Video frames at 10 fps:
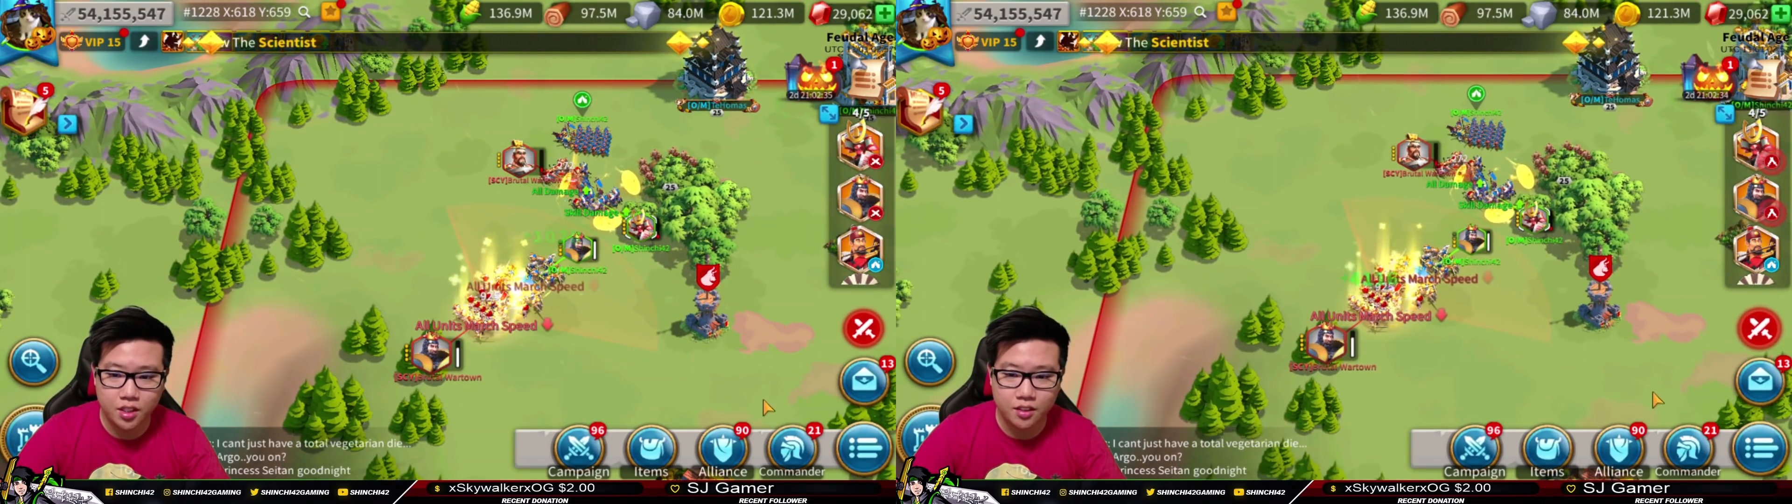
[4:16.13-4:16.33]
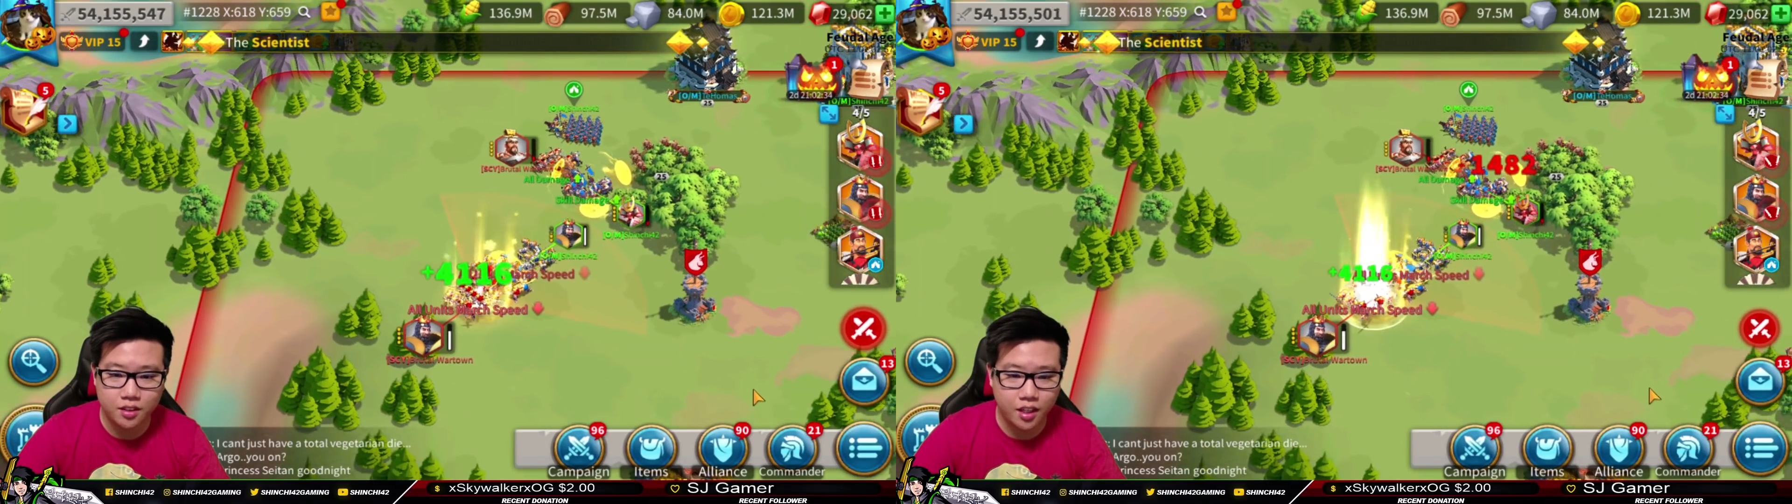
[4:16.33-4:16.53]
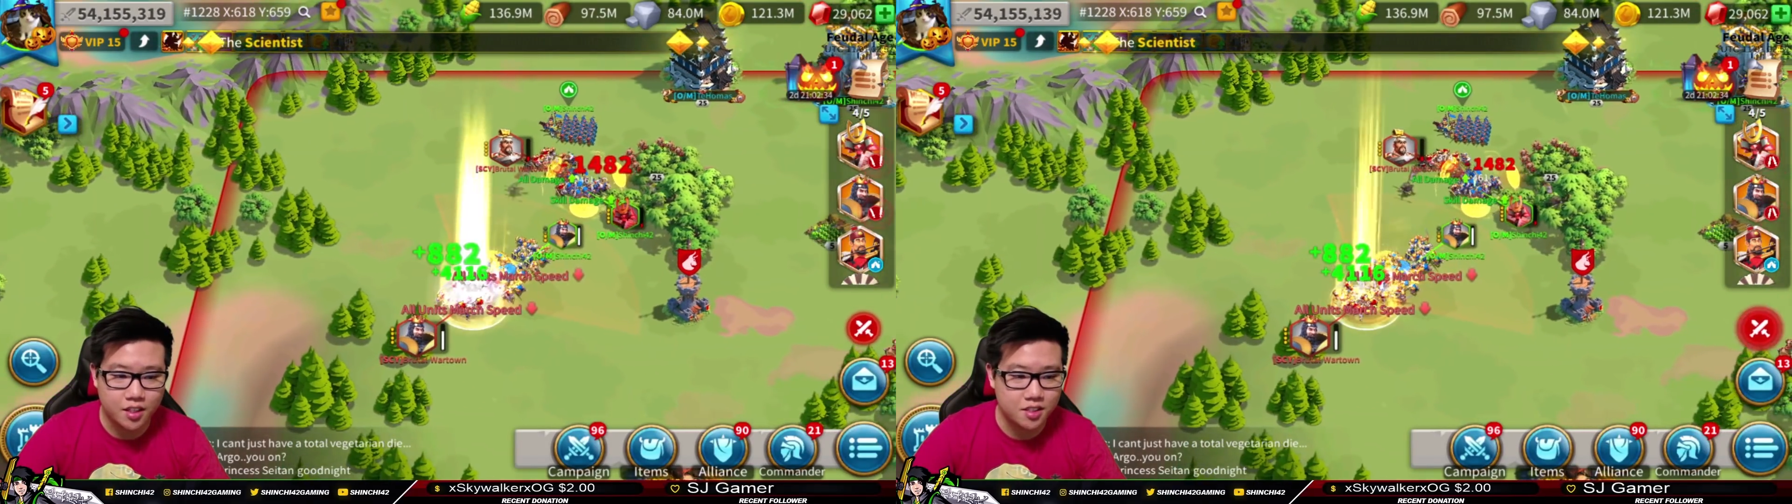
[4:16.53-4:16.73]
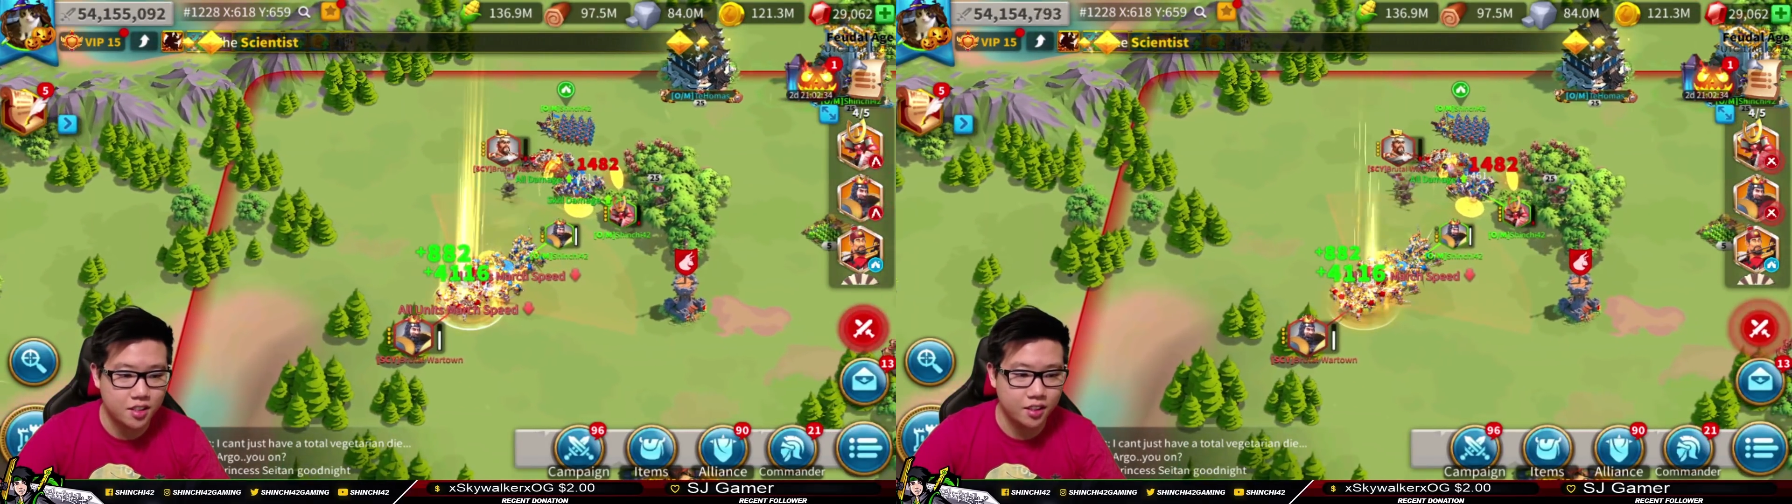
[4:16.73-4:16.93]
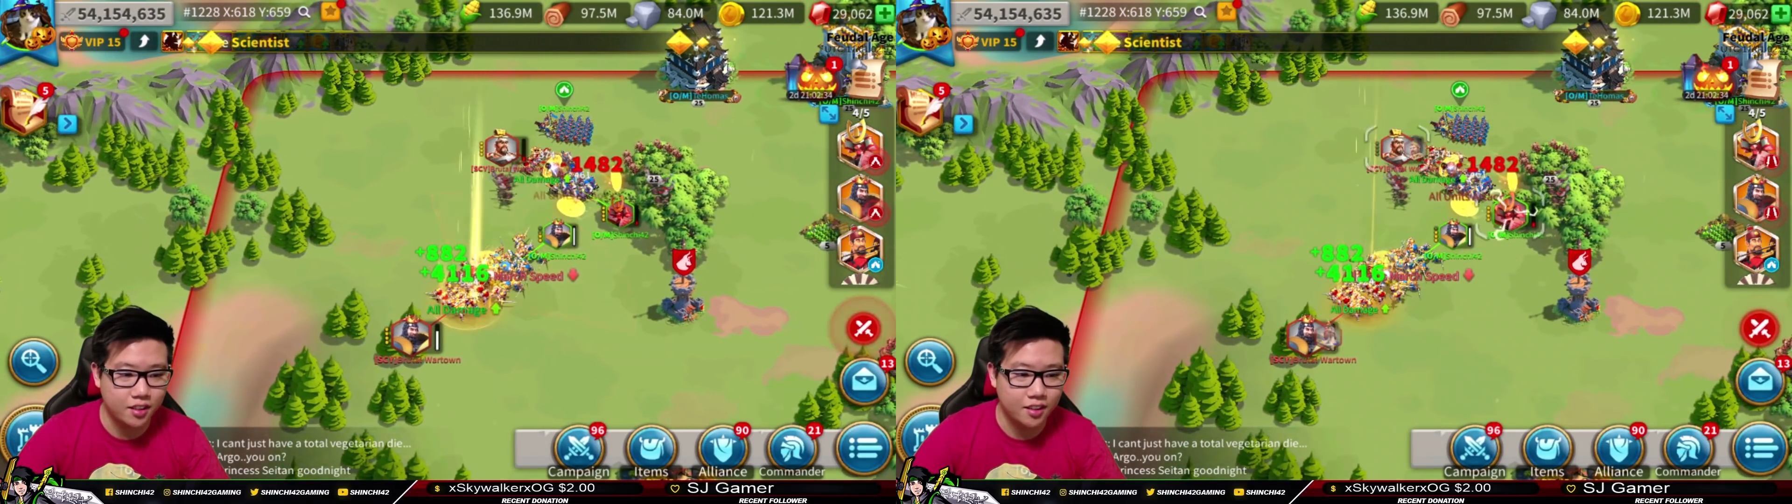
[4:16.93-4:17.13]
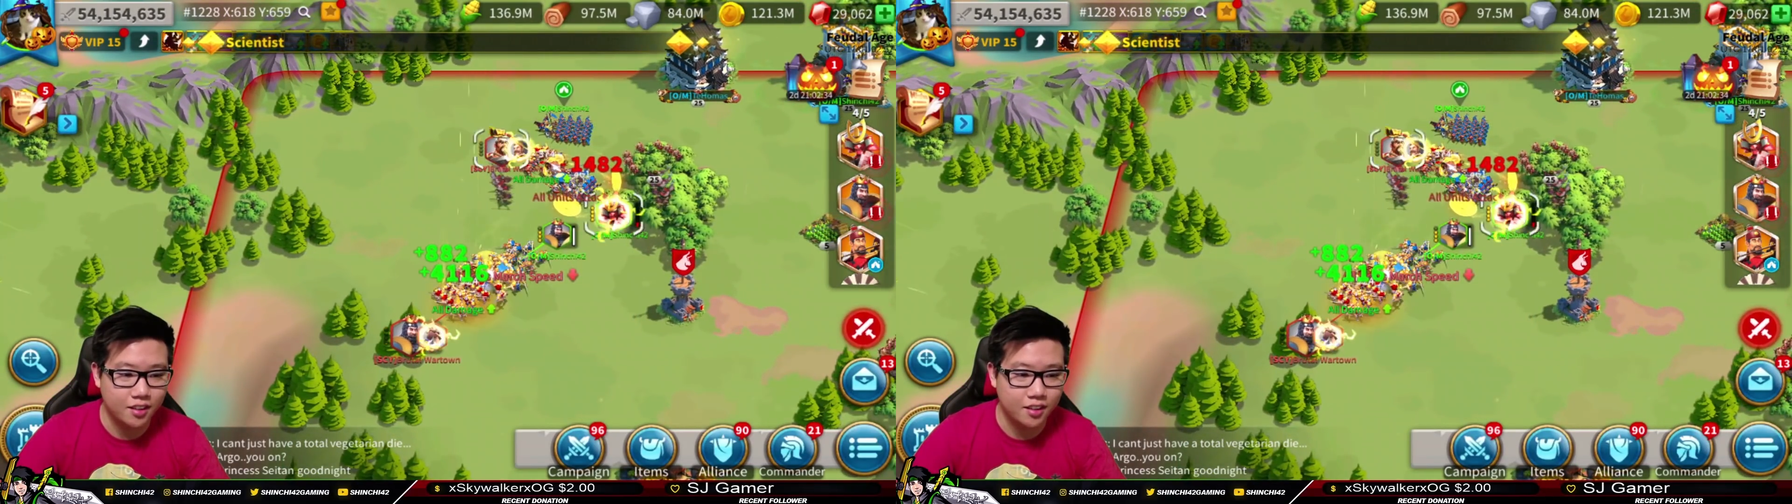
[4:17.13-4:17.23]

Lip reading: interesting.